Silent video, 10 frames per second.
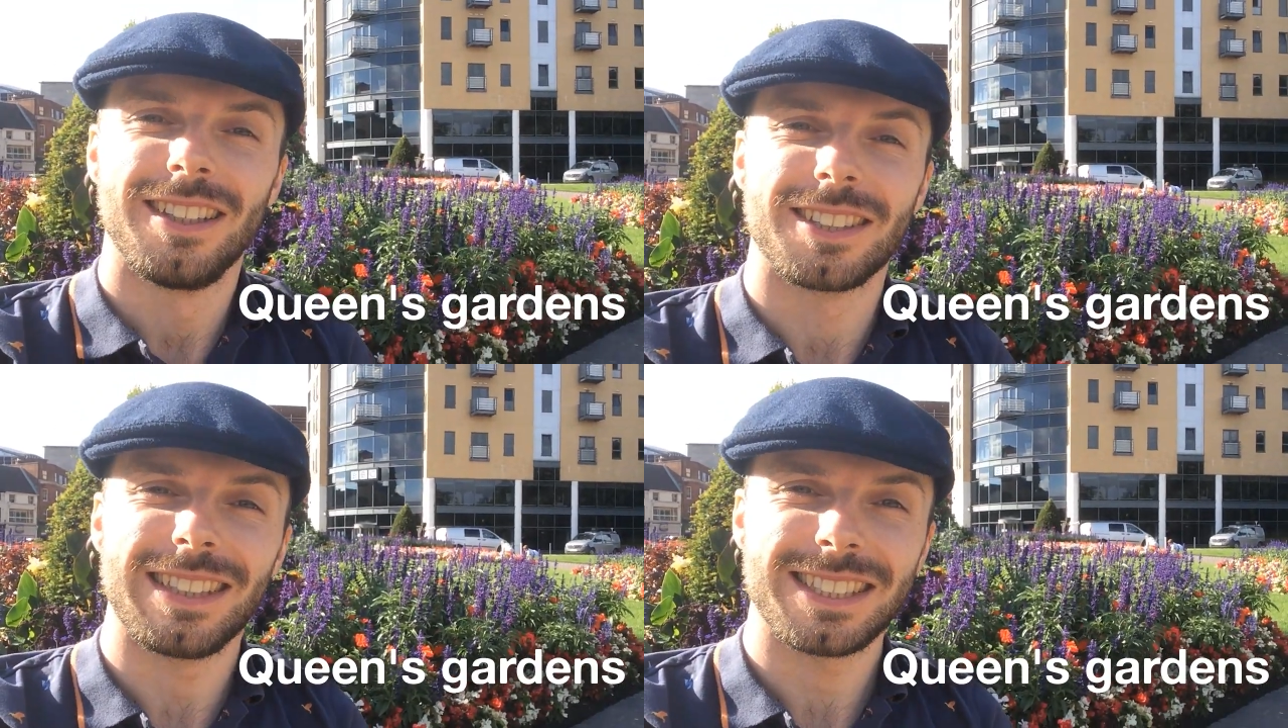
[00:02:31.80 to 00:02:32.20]

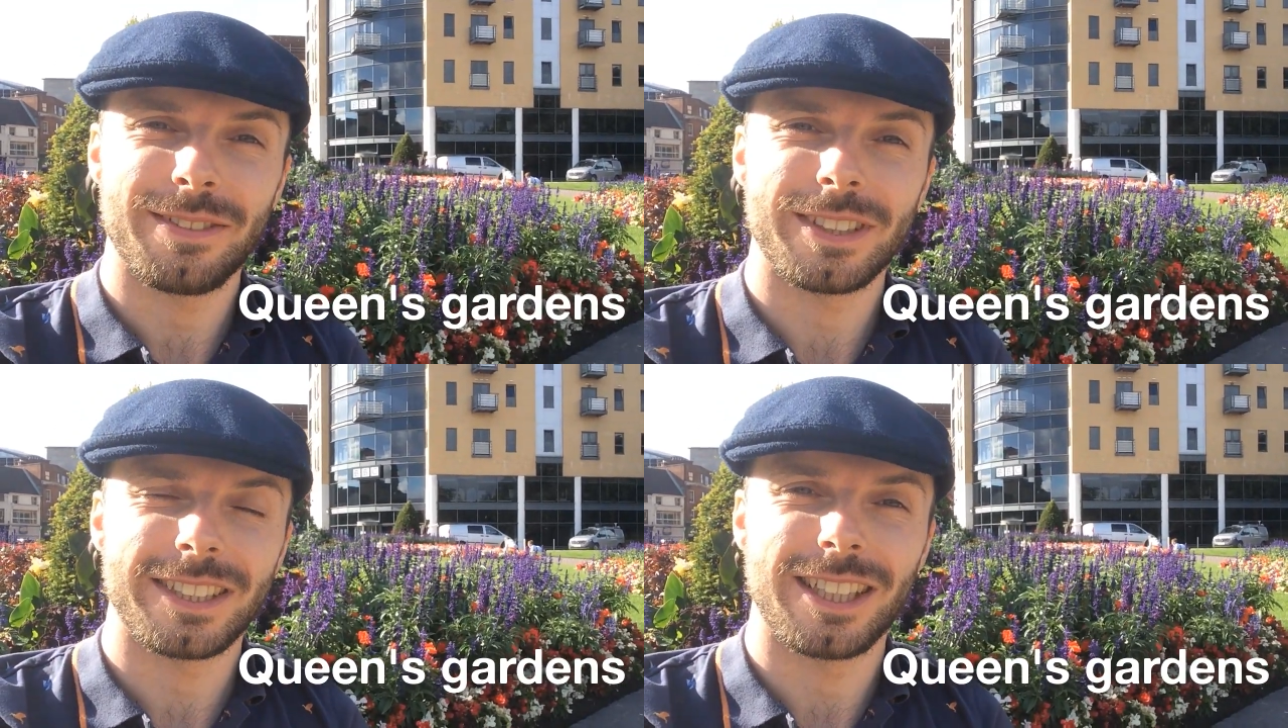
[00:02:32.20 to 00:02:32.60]
So that's
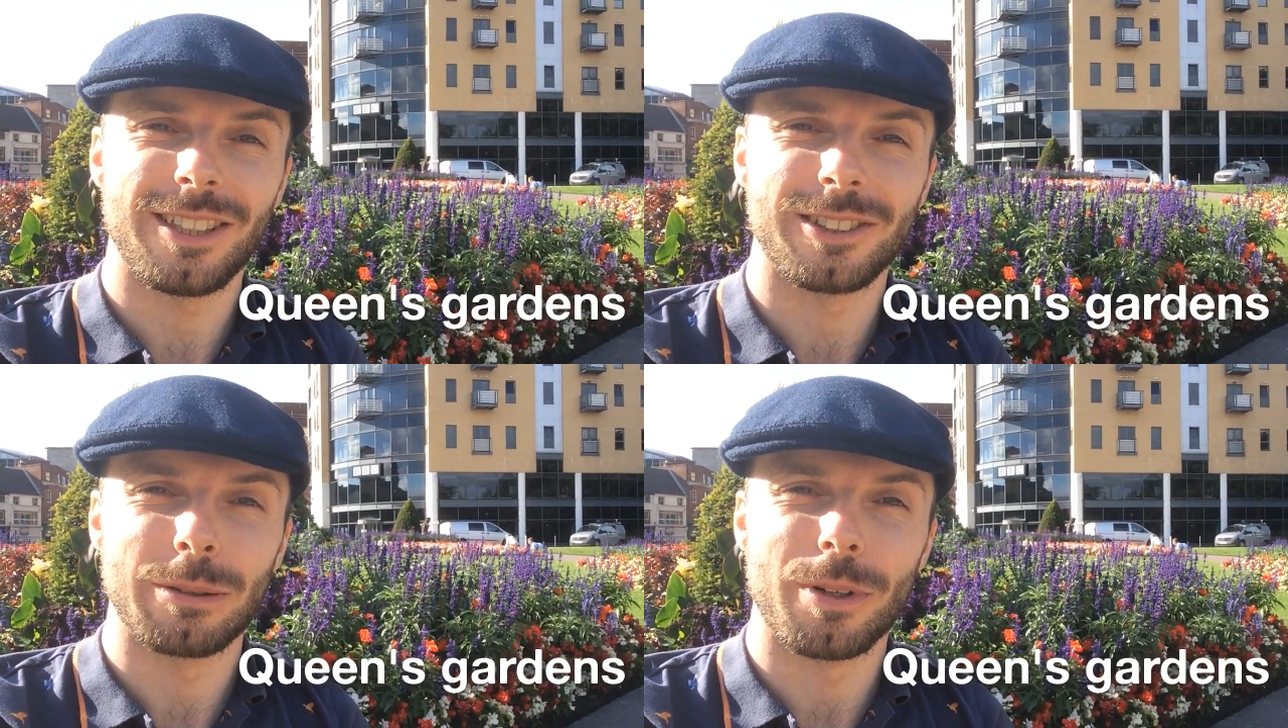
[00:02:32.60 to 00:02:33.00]
everything
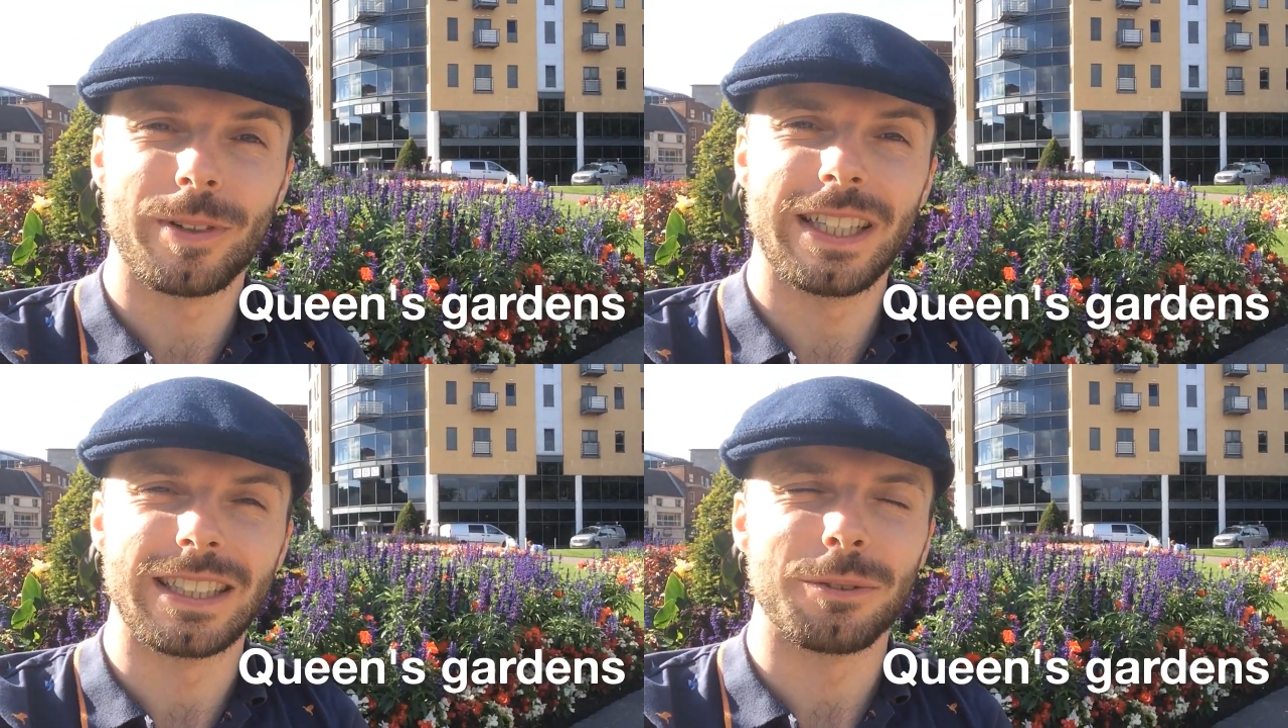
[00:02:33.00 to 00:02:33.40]
along the
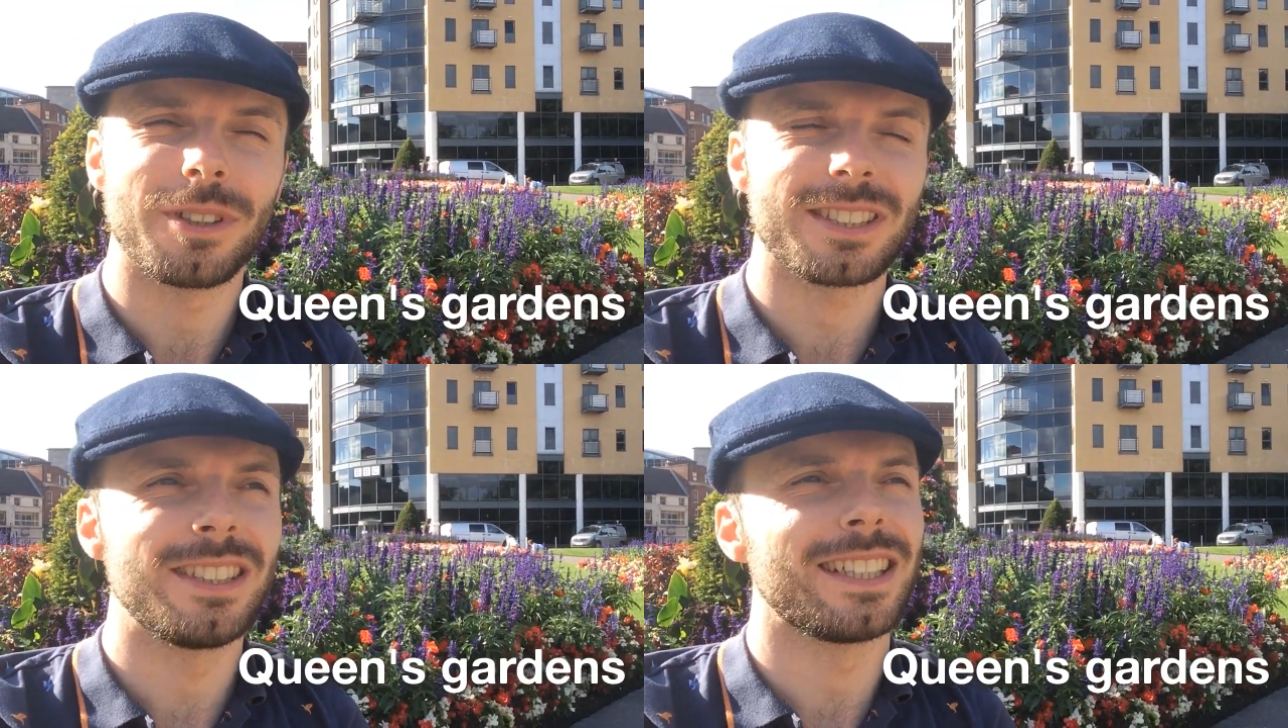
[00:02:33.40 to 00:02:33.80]
marina. What's